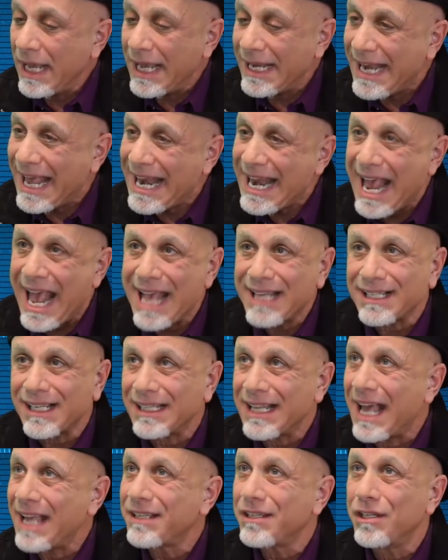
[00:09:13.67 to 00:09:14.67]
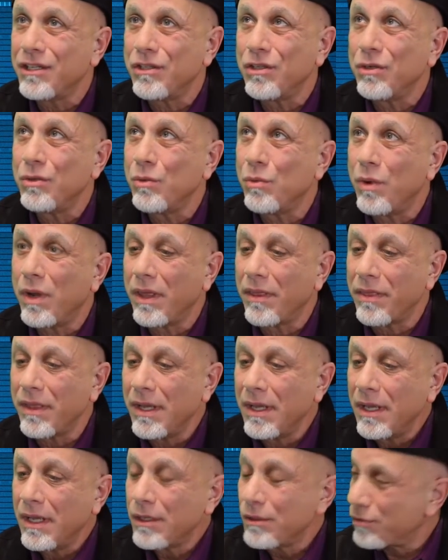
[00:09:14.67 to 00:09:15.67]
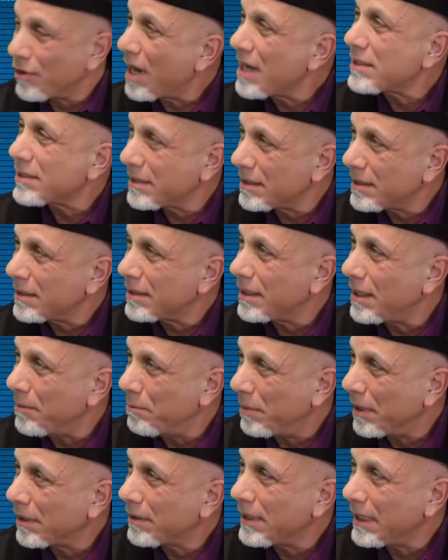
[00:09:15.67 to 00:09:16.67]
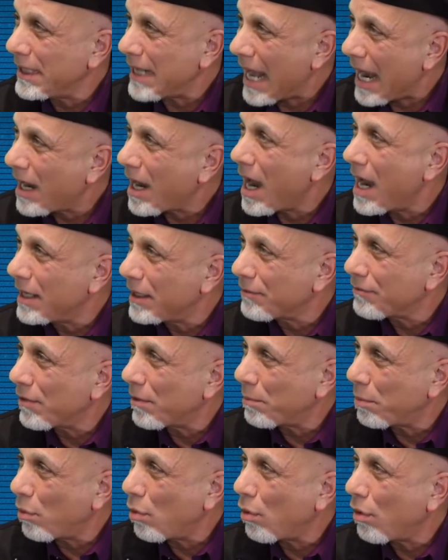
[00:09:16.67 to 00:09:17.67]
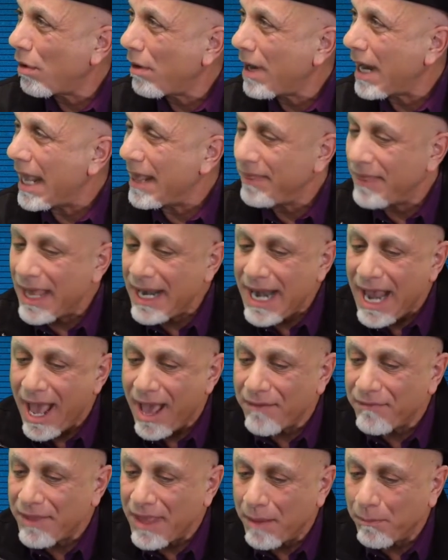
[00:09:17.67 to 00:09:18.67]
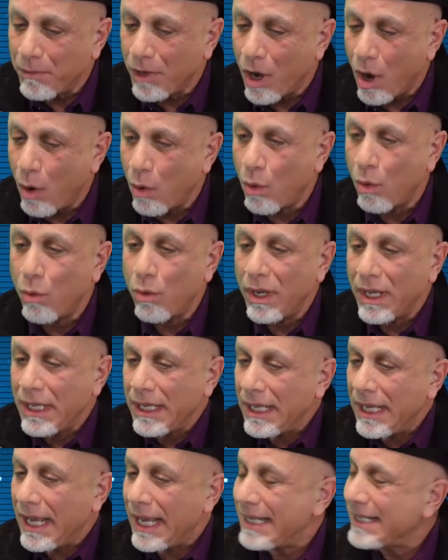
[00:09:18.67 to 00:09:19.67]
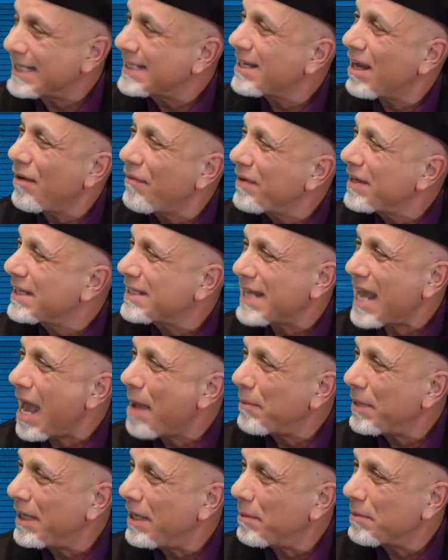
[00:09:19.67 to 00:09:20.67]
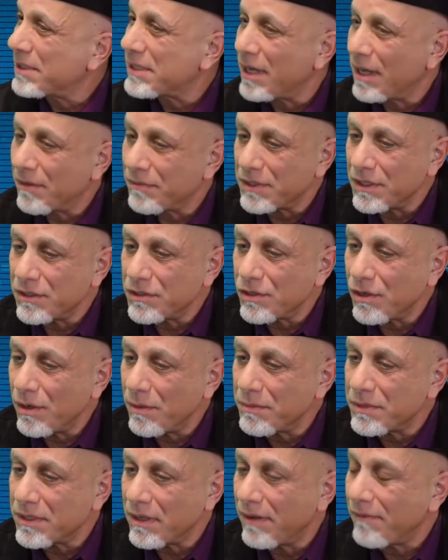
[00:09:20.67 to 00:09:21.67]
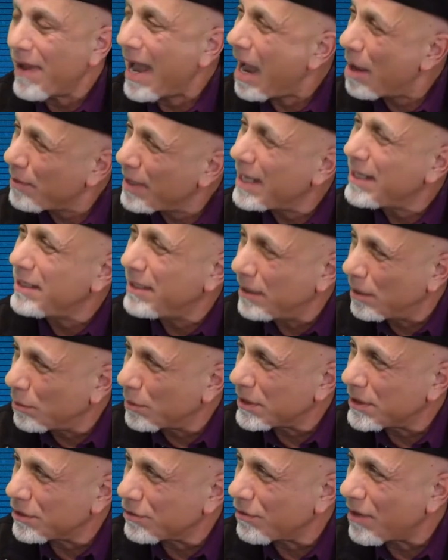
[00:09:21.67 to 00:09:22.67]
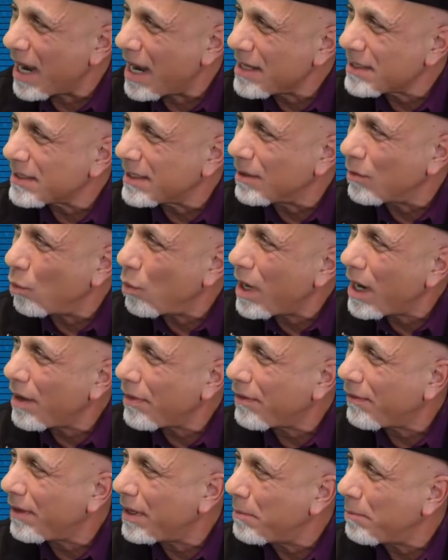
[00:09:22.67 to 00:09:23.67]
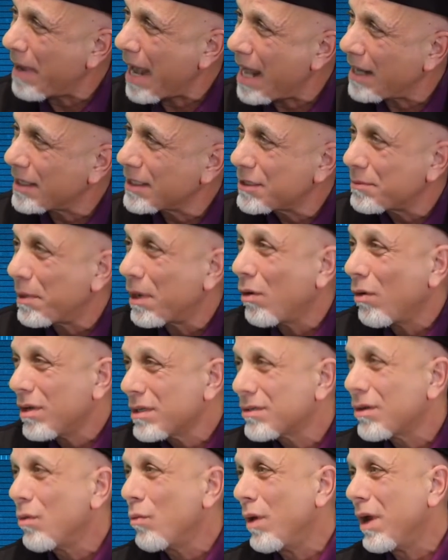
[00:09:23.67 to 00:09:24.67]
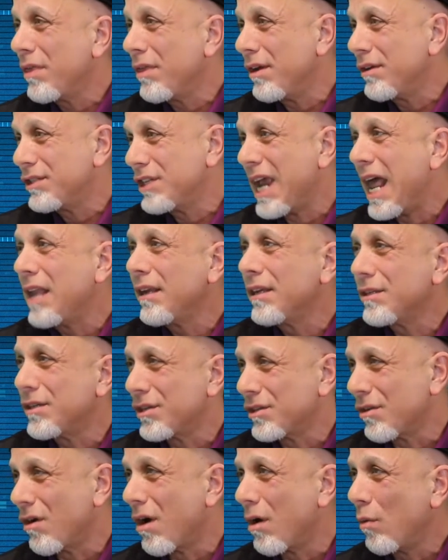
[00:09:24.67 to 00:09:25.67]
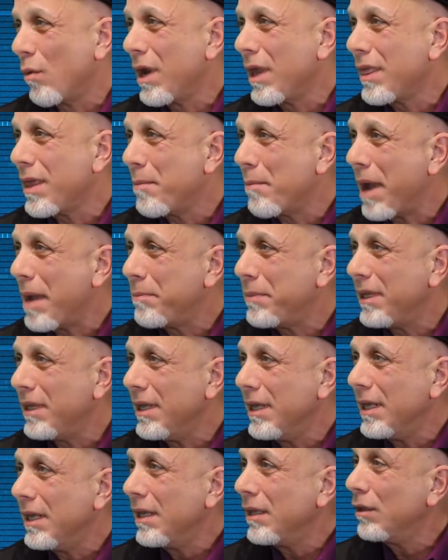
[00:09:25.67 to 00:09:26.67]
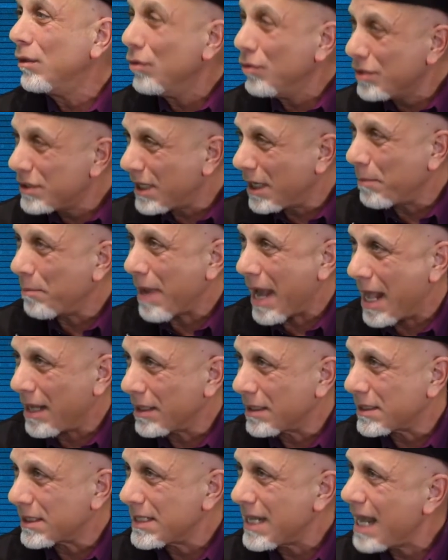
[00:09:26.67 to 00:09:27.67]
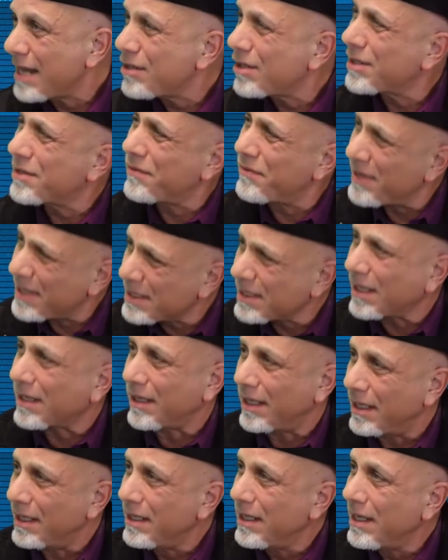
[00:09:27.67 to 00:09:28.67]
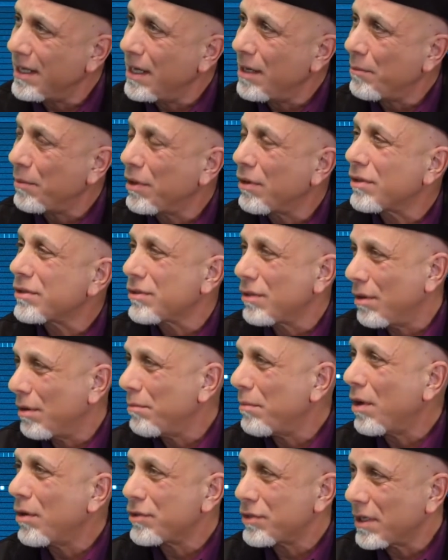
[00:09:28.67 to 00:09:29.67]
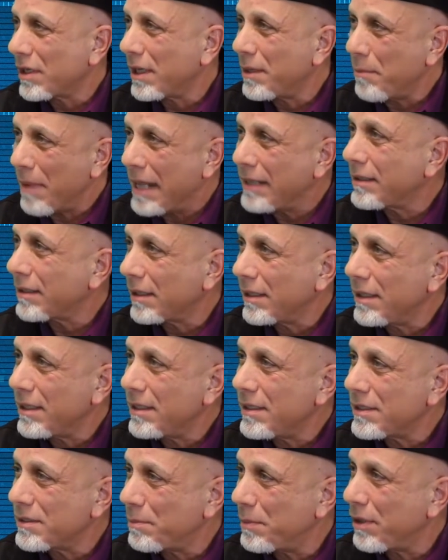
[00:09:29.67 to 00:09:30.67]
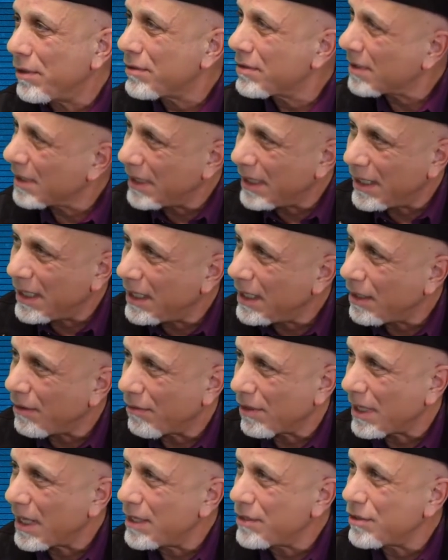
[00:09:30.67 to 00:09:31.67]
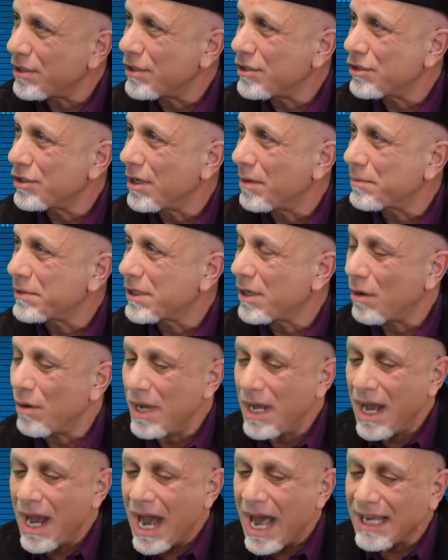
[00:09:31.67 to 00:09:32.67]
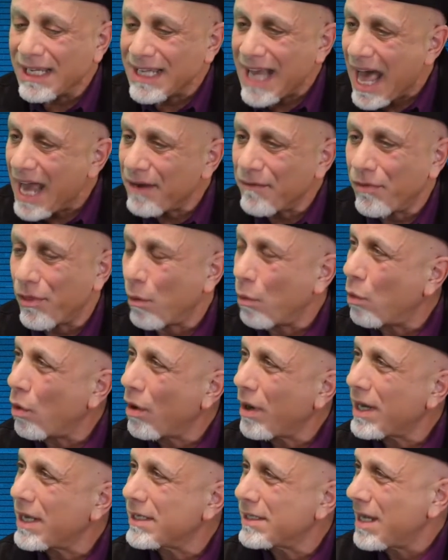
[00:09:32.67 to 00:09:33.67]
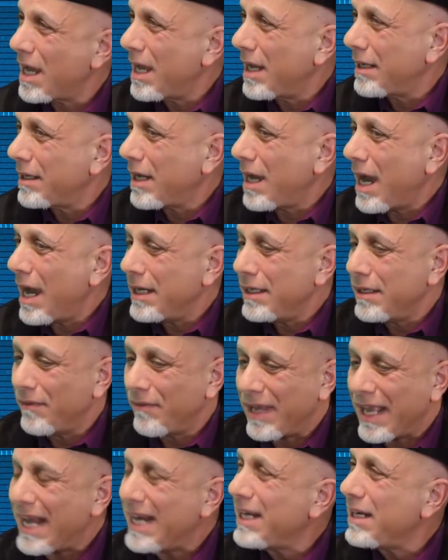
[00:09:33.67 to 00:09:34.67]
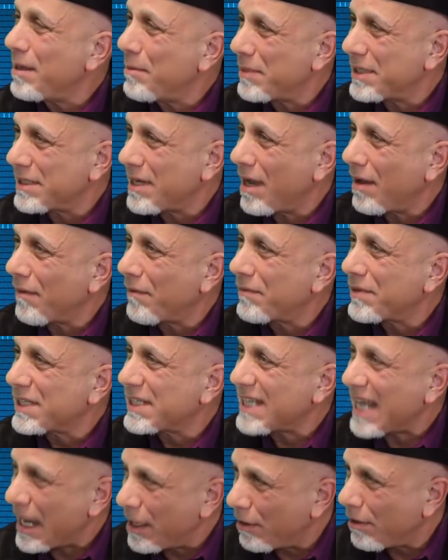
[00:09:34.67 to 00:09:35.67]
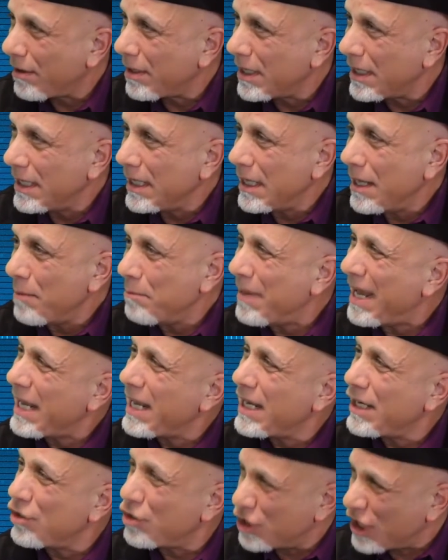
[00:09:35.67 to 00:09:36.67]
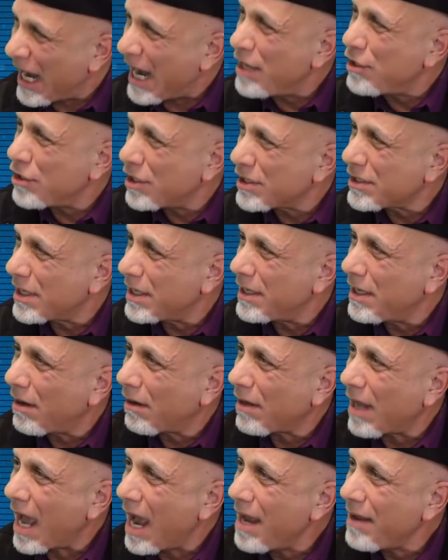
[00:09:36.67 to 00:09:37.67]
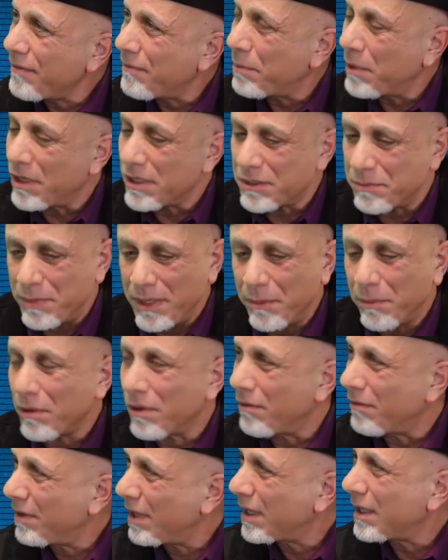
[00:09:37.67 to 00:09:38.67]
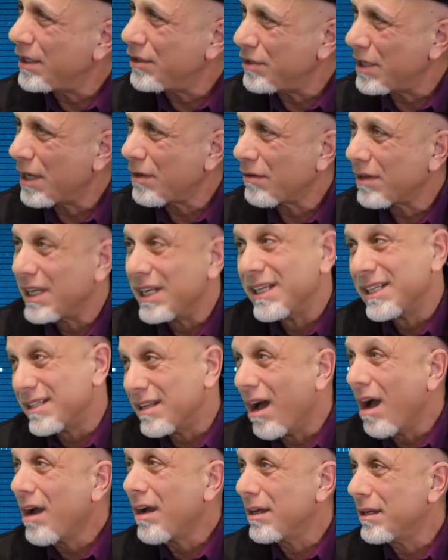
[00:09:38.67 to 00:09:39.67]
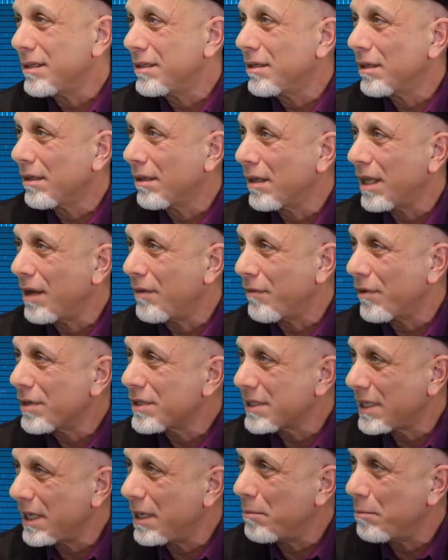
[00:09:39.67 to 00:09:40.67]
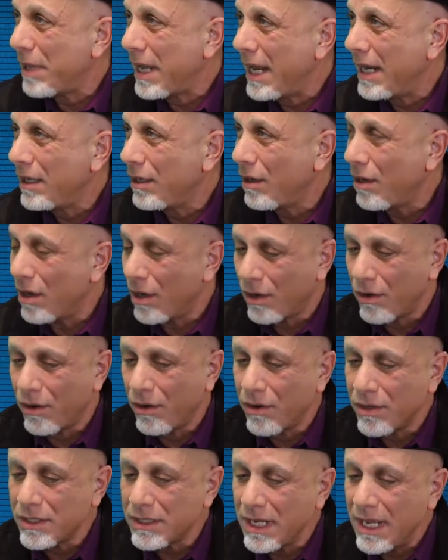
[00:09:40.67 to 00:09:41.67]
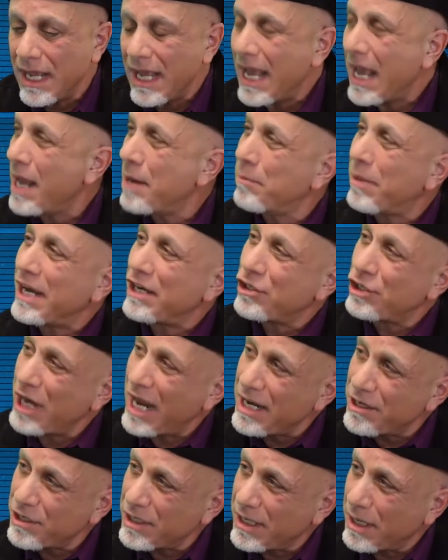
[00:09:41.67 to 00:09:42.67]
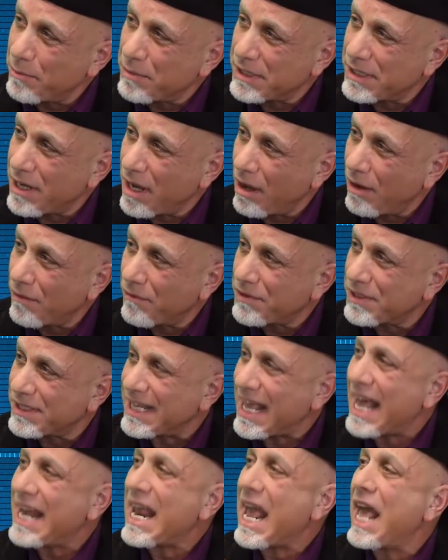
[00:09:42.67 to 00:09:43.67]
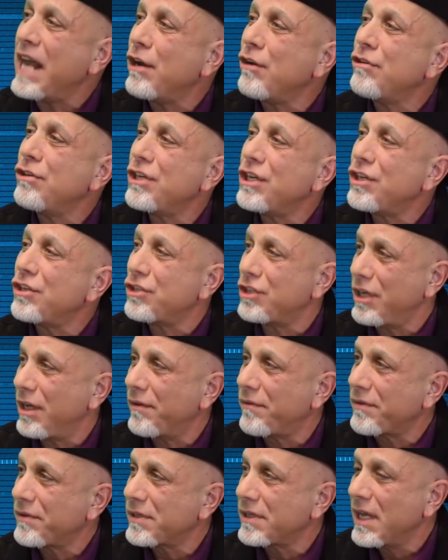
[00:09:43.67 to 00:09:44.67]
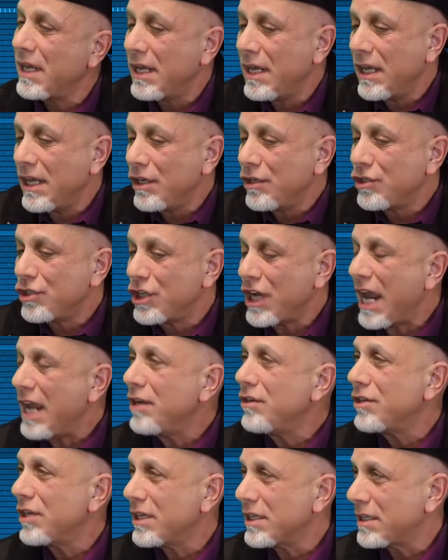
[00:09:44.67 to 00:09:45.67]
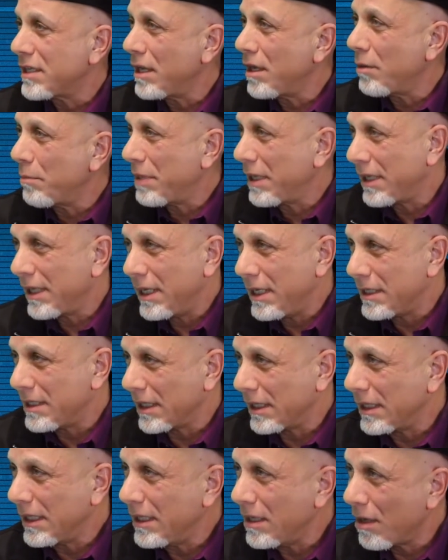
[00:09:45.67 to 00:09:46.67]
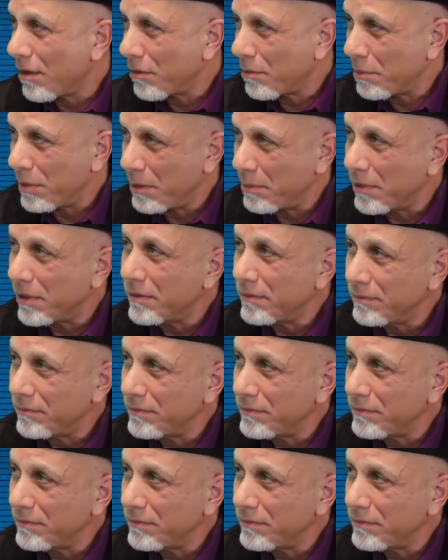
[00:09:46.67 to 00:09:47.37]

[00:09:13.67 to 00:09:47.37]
And that has a lot to do with trust and building that kind of rapport, and then have them go and self-examine themselves in terms of how they deal with stress and where they're in balance, but also where their challenges are, where they might be losing balance, not just physically, but also emotionally, mentally, spiritually, and in their relationships. So a lot of the work is on kind of getting themselves centered, making changes in their life, because people are really generally stuck until adversity and pain occurs. And by changing themselves, that energy shifts, changes their ability to lead other people.